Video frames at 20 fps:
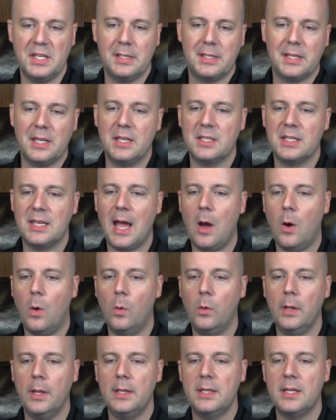says not
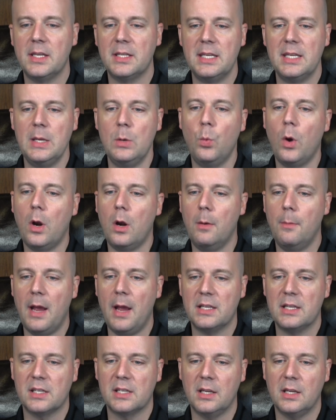only does he wear a
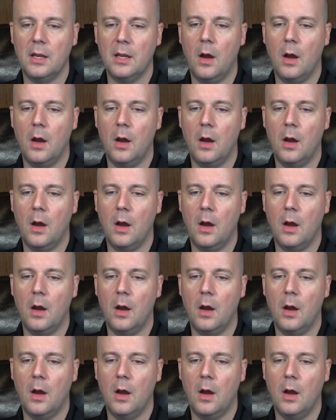mask,